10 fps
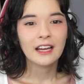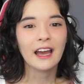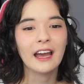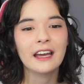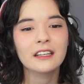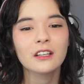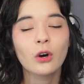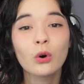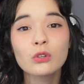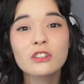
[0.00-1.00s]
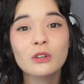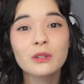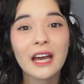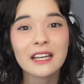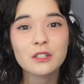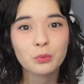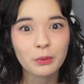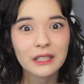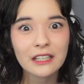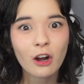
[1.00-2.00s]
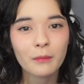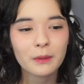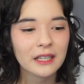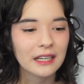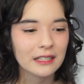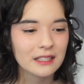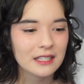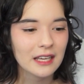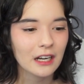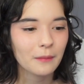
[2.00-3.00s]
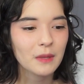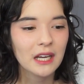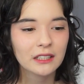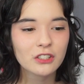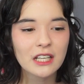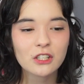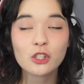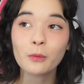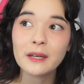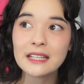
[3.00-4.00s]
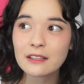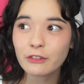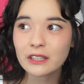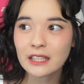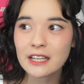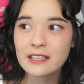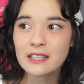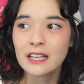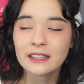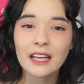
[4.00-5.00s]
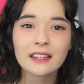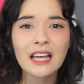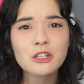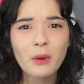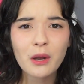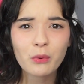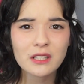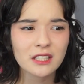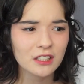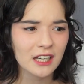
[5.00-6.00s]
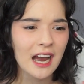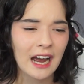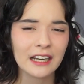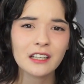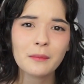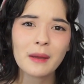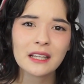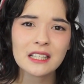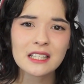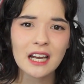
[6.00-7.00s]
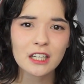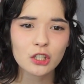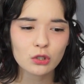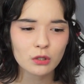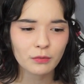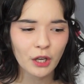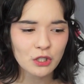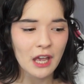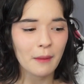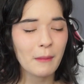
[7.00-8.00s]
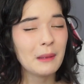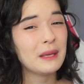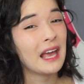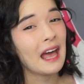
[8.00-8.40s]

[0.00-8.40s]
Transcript: And also that it's really complicated to set up. There's like so many different things that's why I wanted to kind of make these kind of YouTube videos, maybe